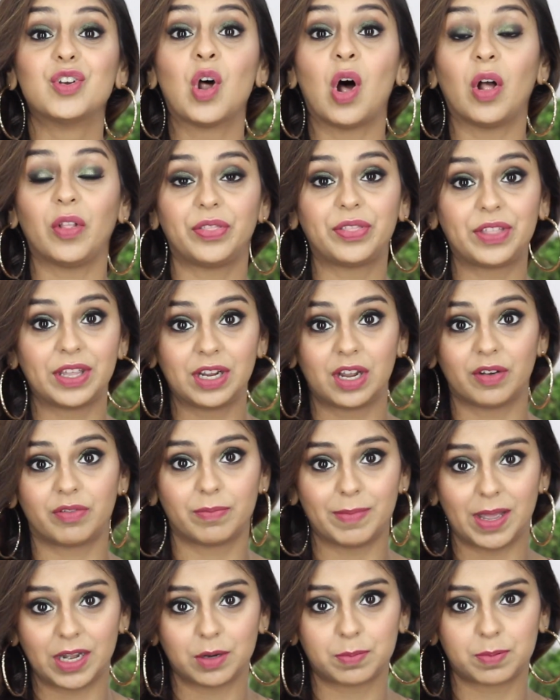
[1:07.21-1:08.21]
not think of
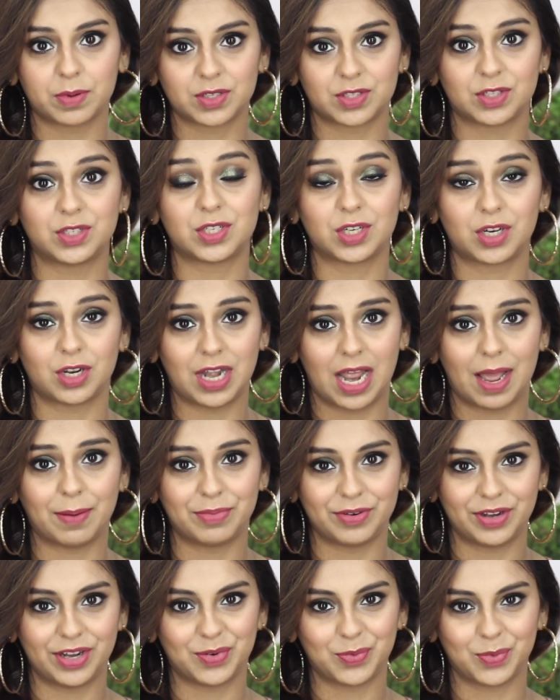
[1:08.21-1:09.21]
a better person to
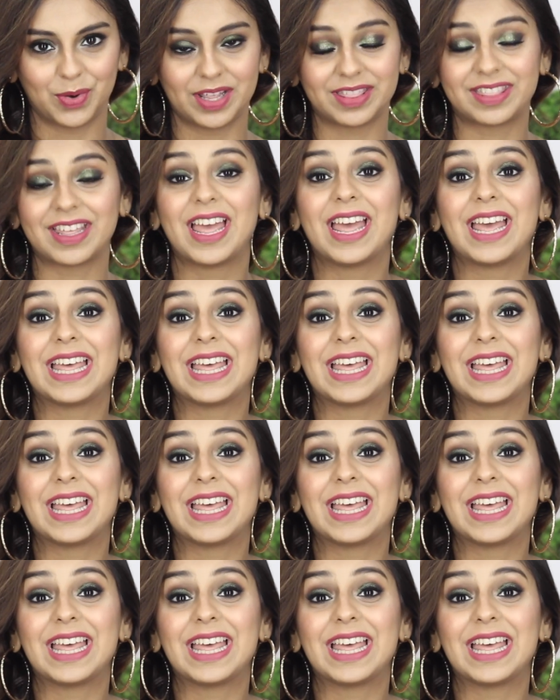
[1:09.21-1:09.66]
collaborate with